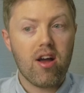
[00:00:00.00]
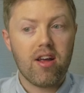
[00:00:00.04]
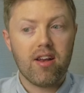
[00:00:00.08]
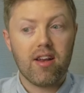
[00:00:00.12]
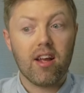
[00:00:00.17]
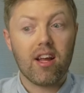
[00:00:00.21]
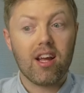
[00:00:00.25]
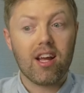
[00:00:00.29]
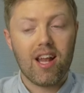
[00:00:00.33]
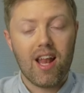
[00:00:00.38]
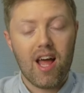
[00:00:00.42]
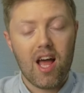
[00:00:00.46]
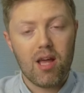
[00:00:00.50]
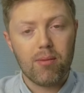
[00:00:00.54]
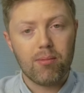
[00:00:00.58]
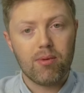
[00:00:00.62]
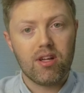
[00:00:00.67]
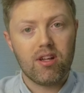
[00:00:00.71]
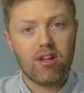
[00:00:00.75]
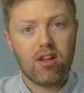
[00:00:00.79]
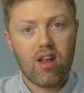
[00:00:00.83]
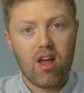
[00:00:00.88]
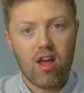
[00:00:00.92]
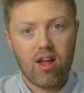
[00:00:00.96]
in a
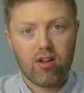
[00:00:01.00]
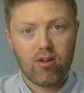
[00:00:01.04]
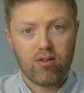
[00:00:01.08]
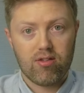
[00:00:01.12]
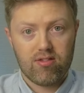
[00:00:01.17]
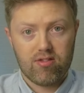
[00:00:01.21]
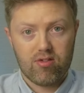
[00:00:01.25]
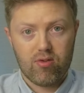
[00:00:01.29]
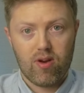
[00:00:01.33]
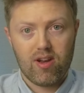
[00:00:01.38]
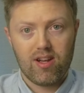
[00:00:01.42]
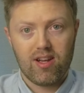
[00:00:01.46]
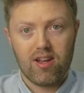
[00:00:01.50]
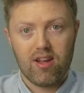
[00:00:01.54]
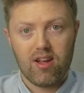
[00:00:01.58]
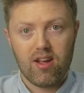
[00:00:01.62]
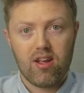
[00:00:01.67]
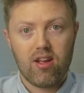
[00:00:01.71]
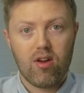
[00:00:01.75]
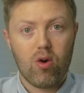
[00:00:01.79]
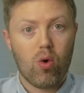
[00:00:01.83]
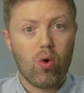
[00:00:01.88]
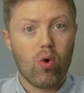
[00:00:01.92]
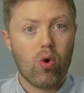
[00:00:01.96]
climate like
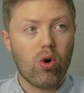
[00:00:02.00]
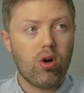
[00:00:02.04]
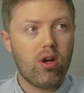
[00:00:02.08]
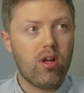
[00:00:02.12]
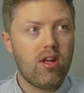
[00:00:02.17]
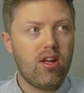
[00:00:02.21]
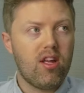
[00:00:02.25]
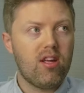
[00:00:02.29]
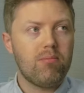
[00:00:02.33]
Australia or